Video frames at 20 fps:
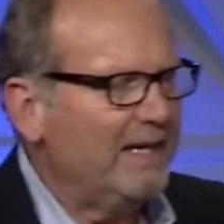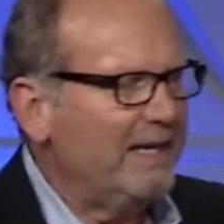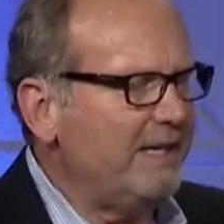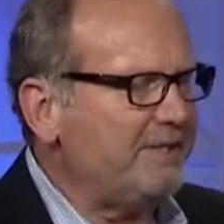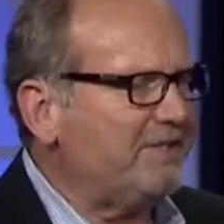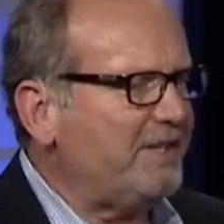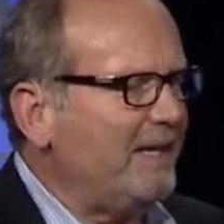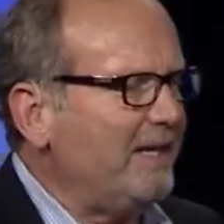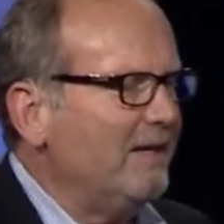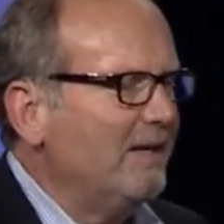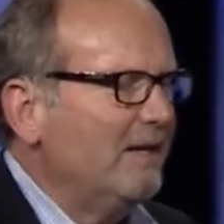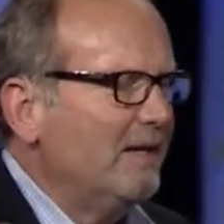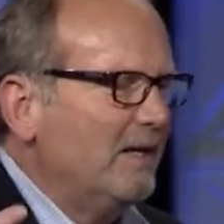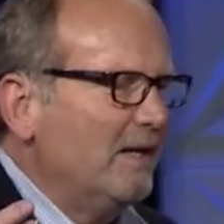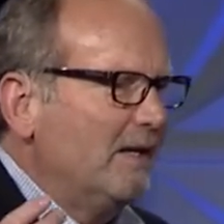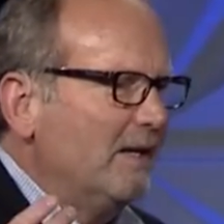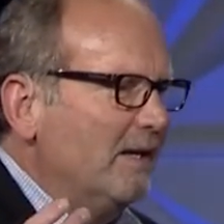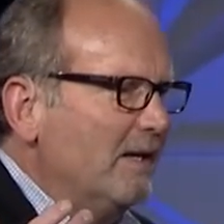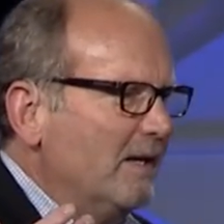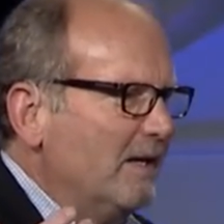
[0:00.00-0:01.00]
You see,
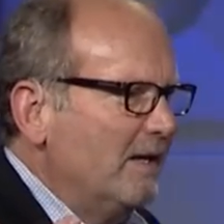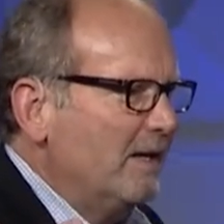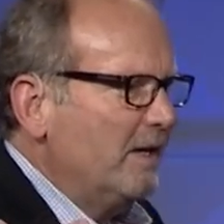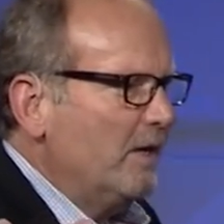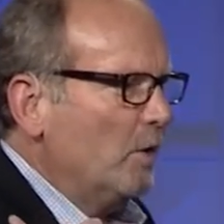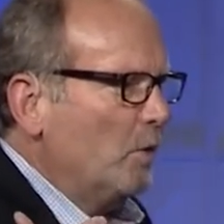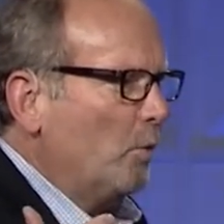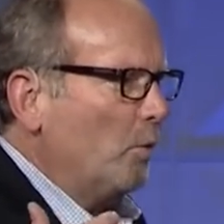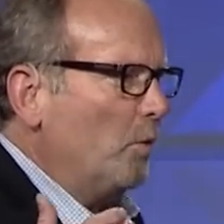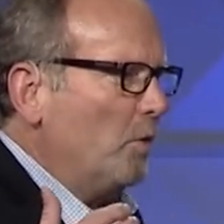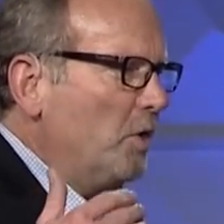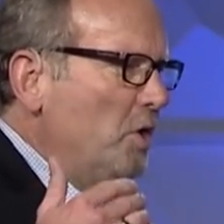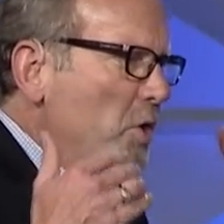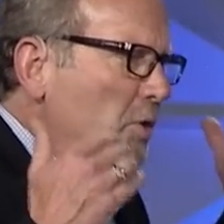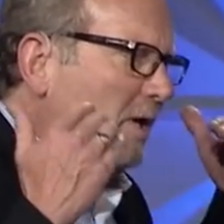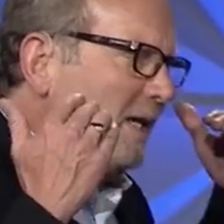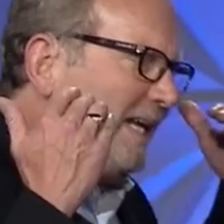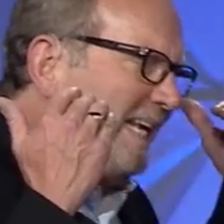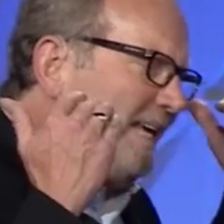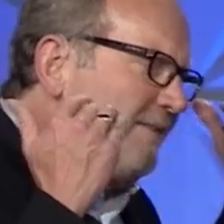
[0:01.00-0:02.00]

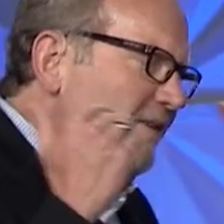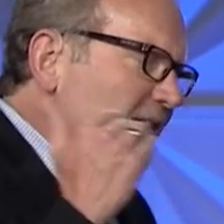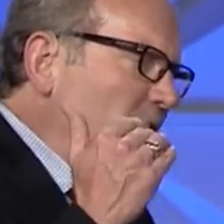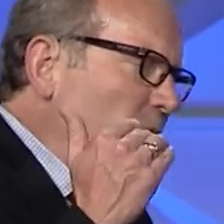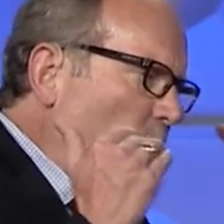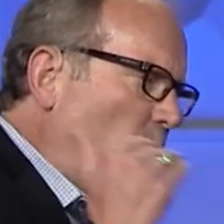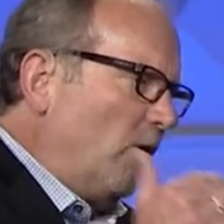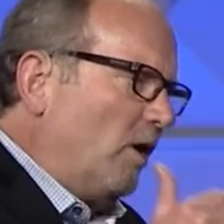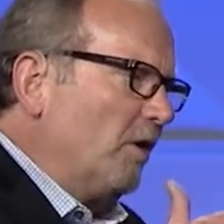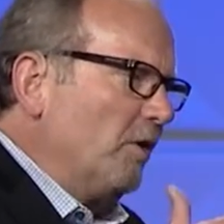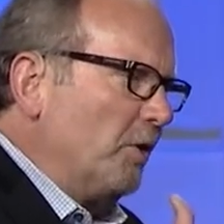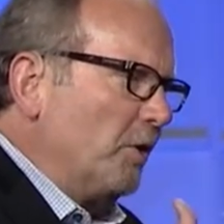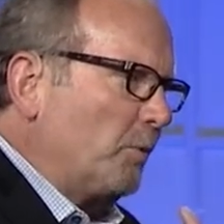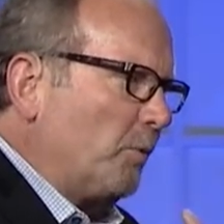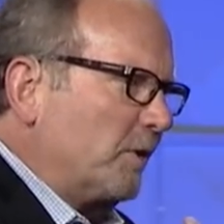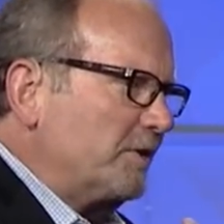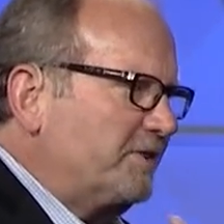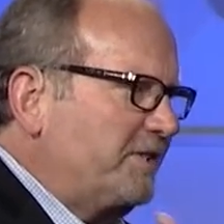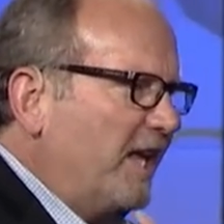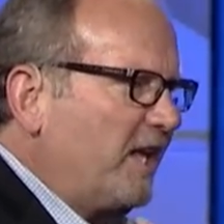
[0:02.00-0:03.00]
you can live in a world
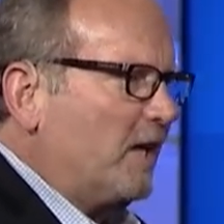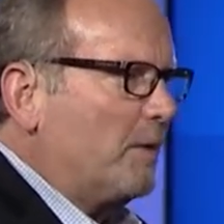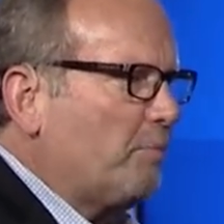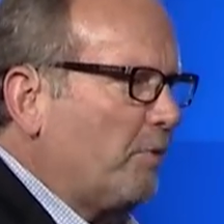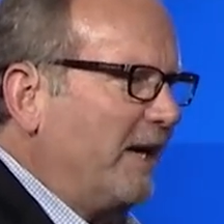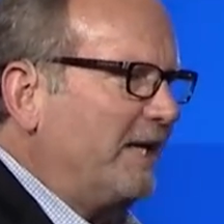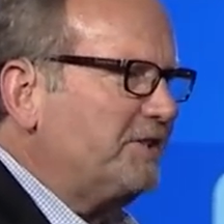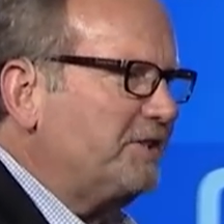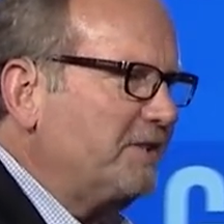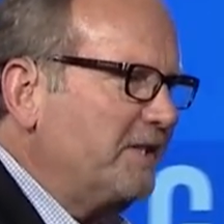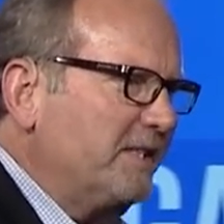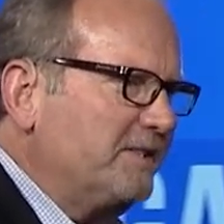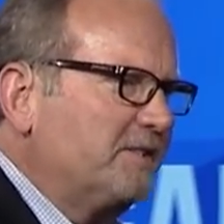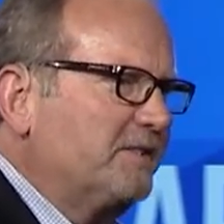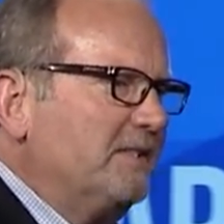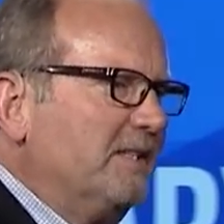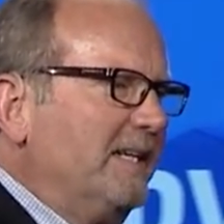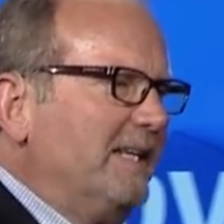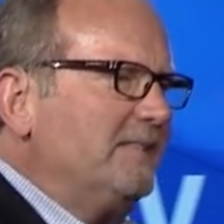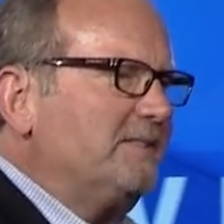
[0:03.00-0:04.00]
where celebration
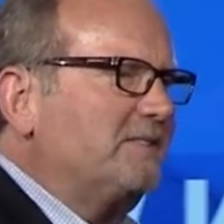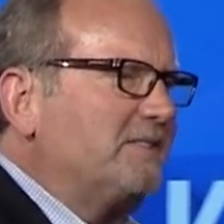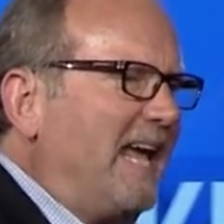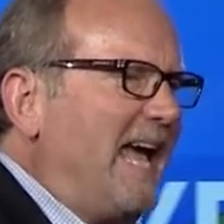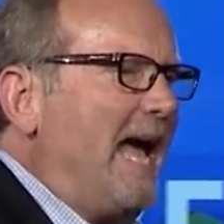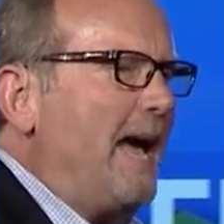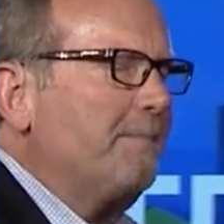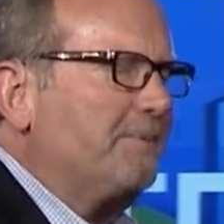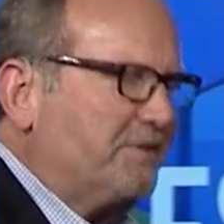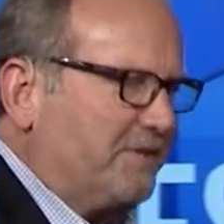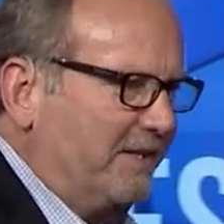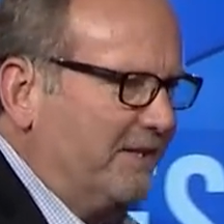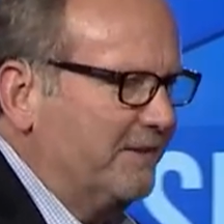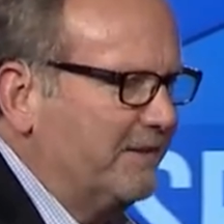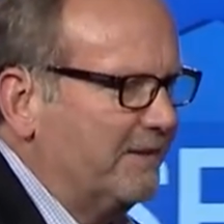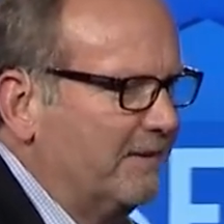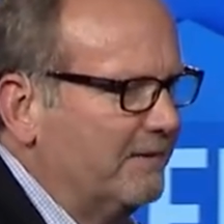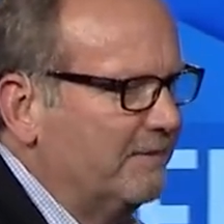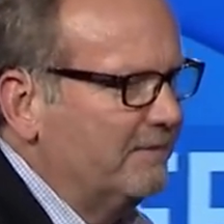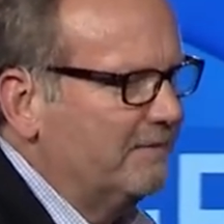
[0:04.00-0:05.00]
is, is
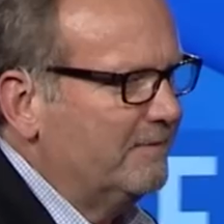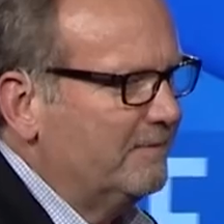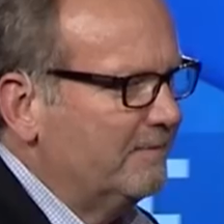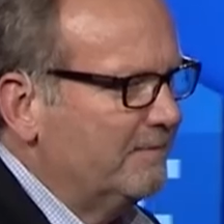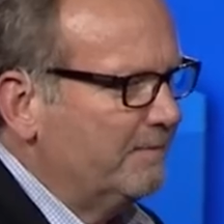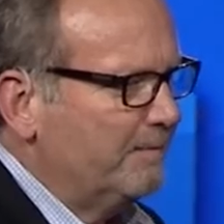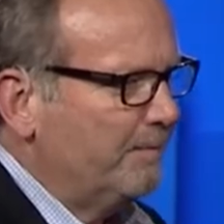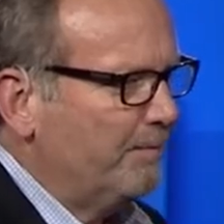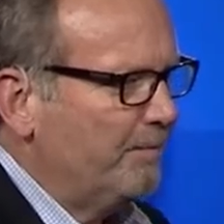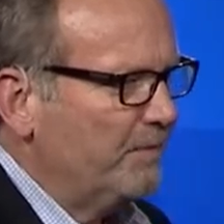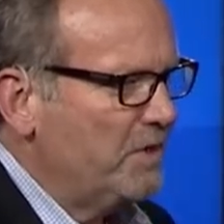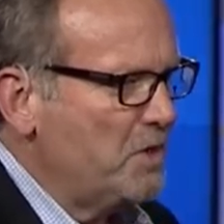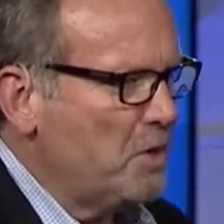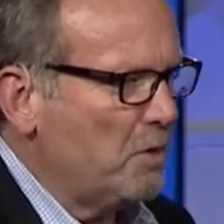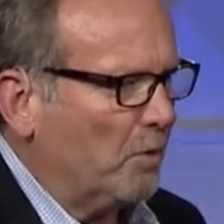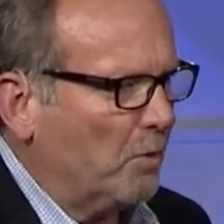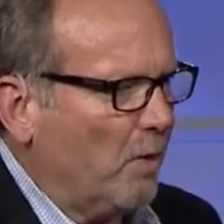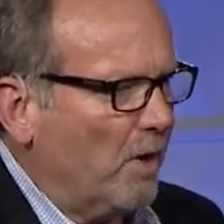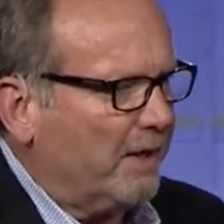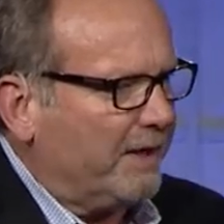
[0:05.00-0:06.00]
absent.
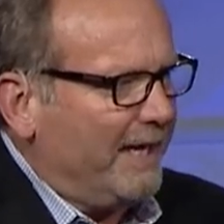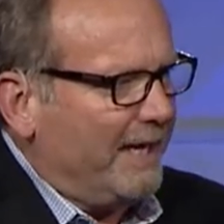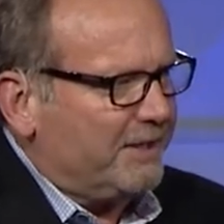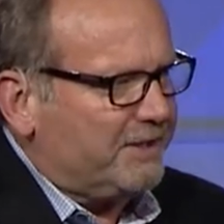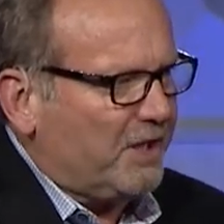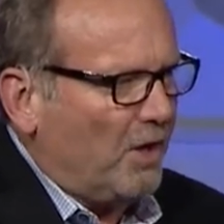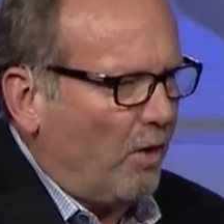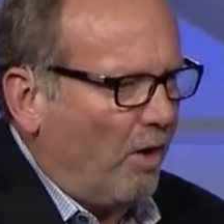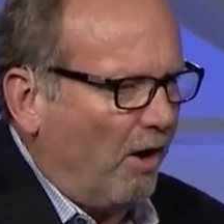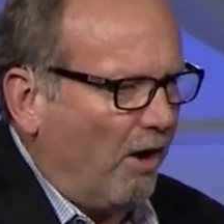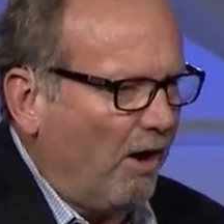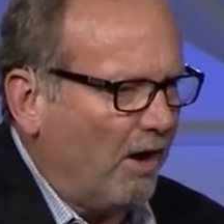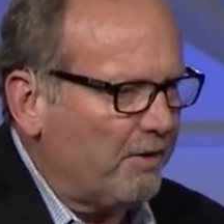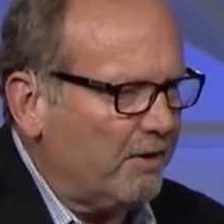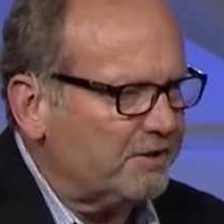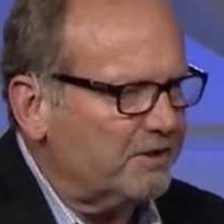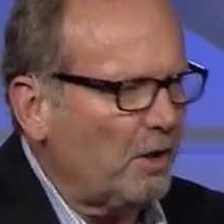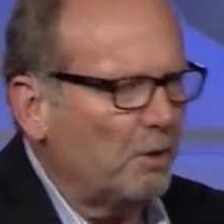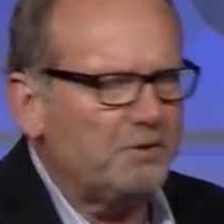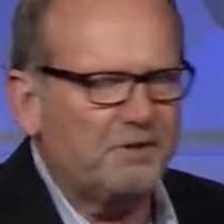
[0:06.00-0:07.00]
You're working so hard,
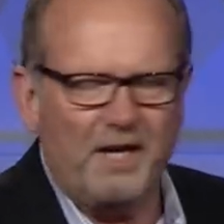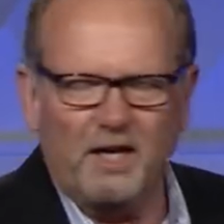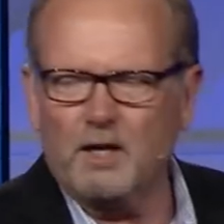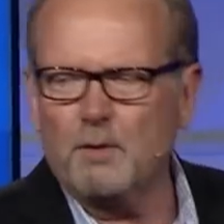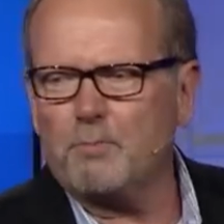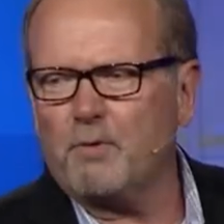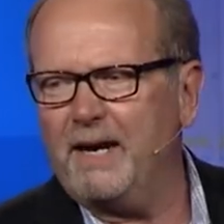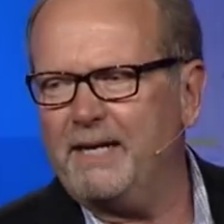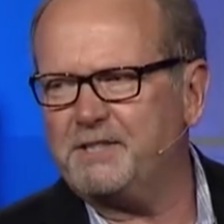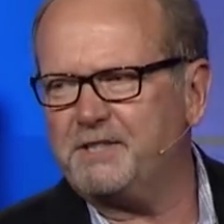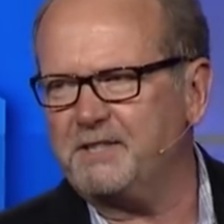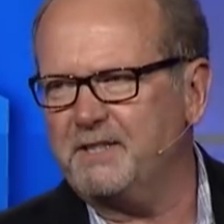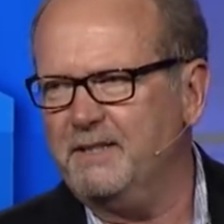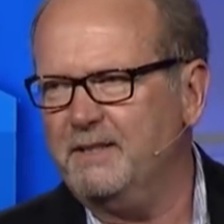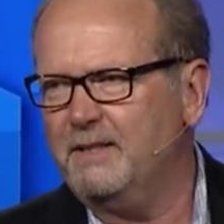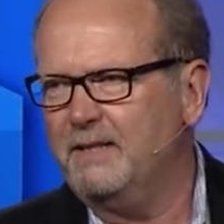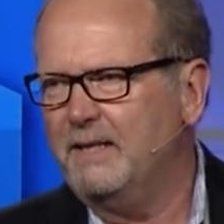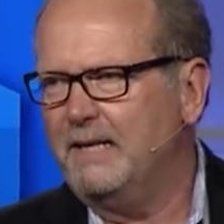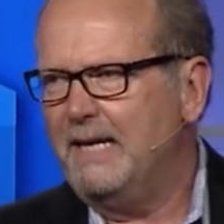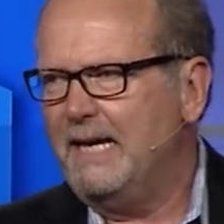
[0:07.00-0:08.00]
there's no
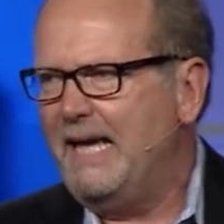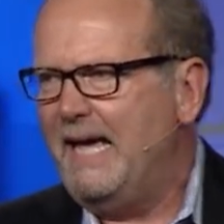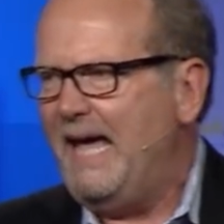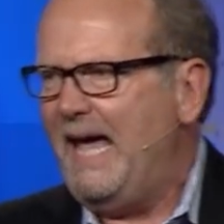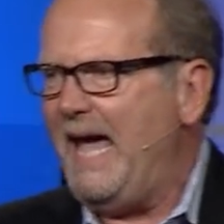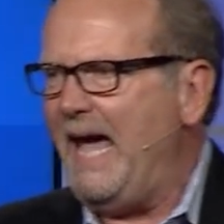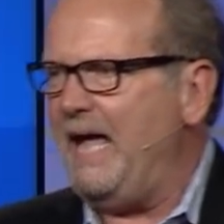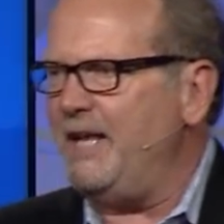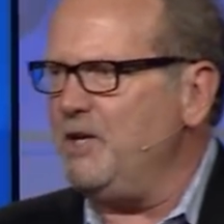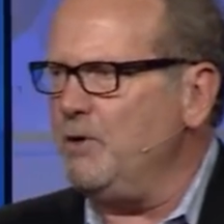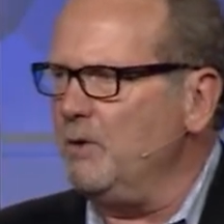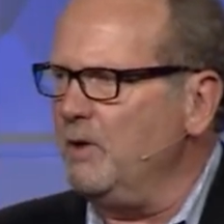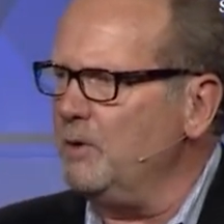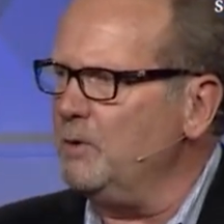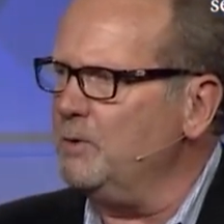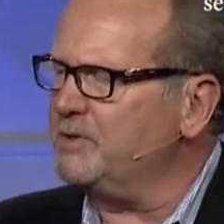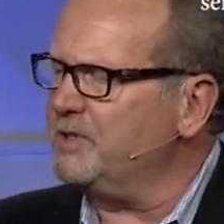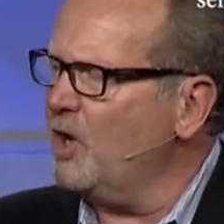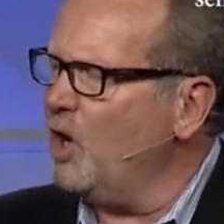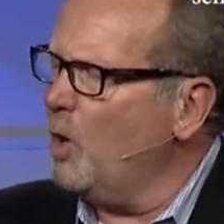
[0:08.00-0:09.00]
celebration, and you
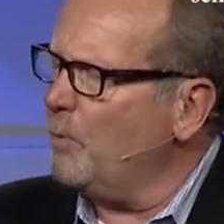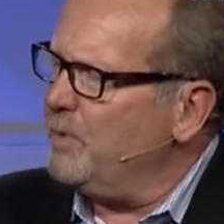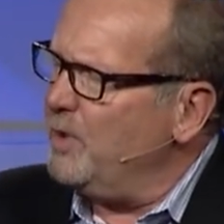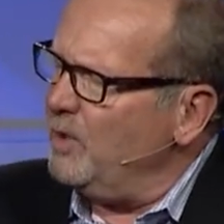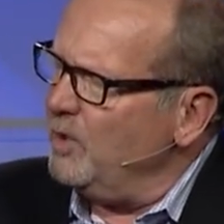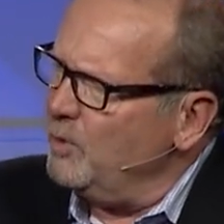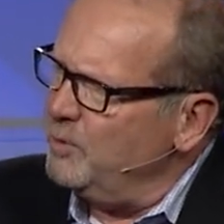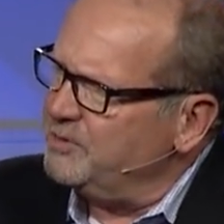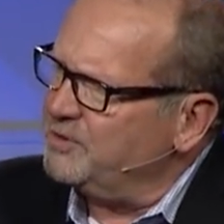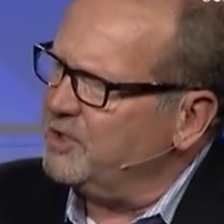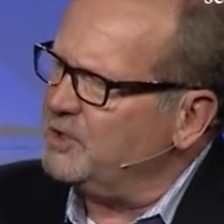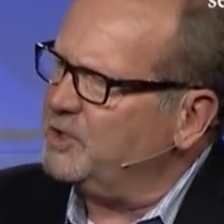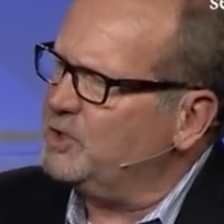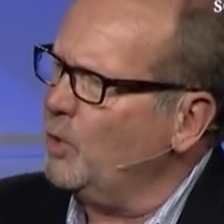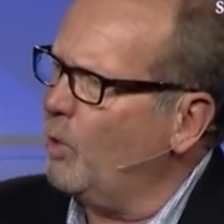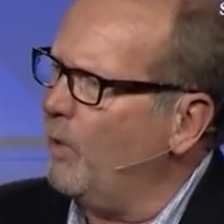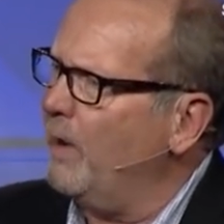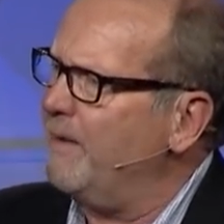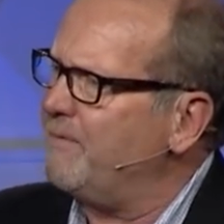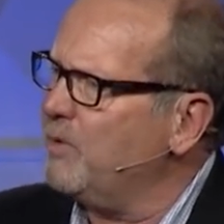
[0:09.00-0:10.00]
lose hope, you lose the
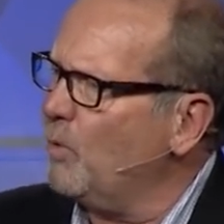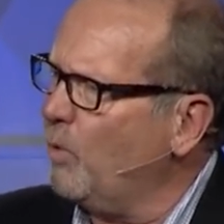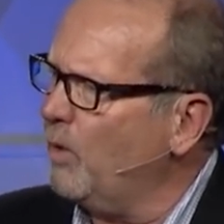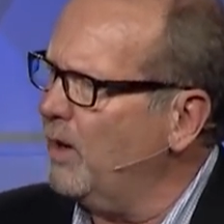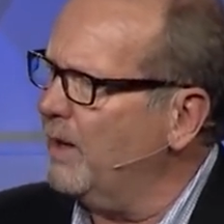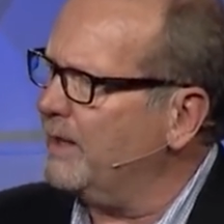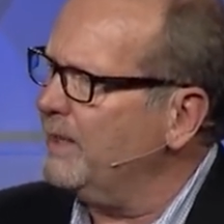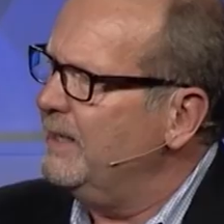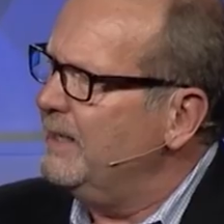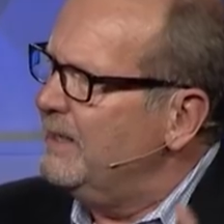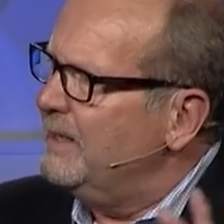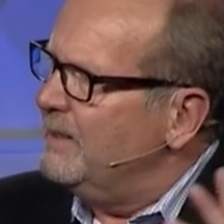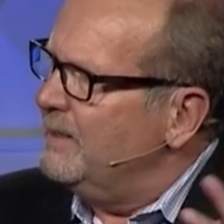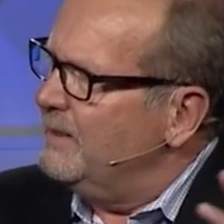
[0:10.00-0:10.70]
joy of the work.